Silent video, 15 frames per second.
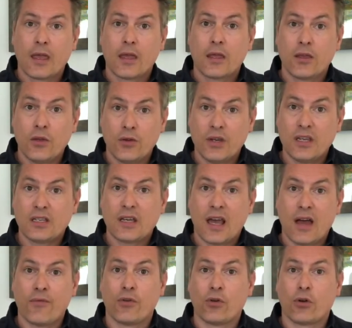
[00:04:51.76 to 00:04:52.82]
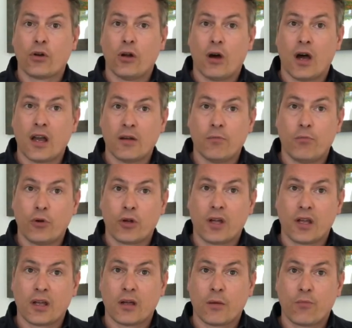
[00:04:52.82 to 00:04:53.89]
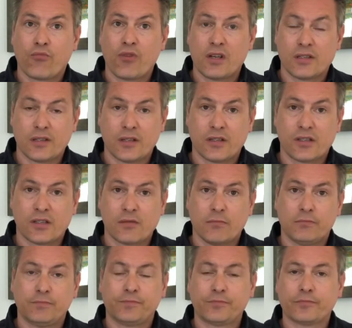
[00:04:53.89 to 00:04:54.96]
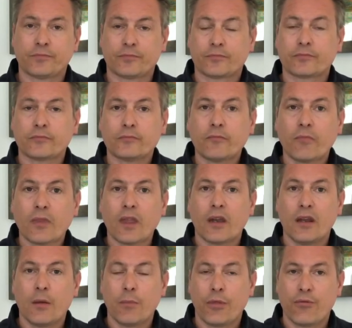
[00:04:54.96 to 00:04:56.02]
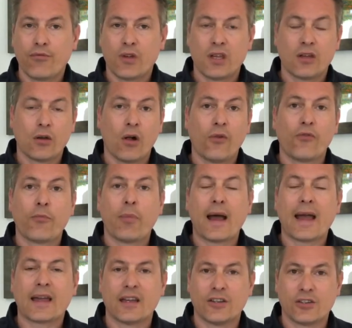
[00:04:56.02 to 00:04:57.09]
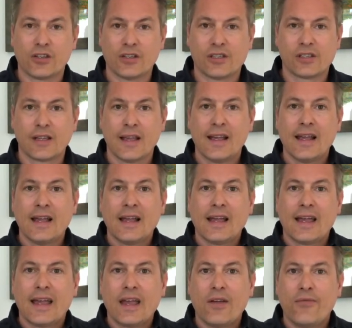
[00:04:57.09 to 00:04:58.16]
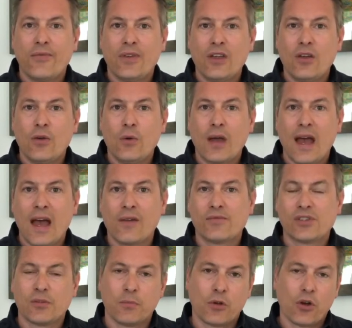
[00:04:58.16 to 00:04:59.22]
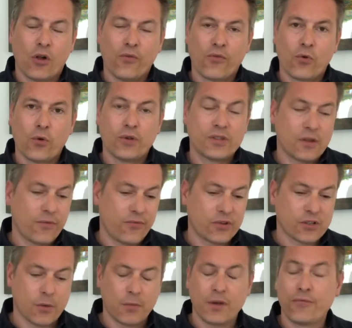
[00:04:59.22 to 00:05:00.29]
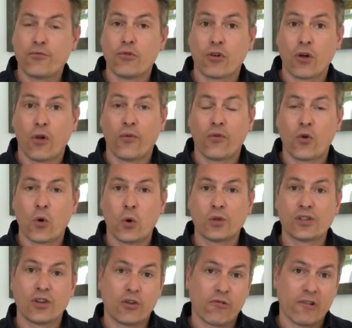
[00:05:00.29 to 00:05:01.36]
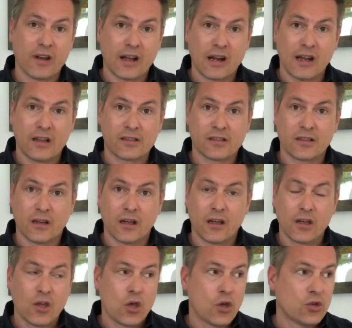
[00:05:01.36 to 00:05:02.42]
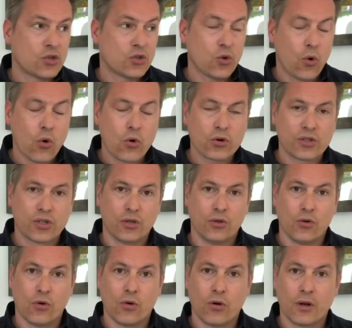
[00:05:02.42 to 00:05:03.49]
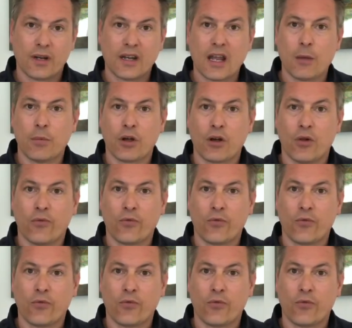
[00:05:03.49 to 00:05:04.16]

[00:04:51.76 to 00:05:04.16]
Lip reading: need to have an online booking presence. Number 3, golf packages. If you have some golf course, so for example if you're a golf course and you're in a cluster, talk to your neighbour golf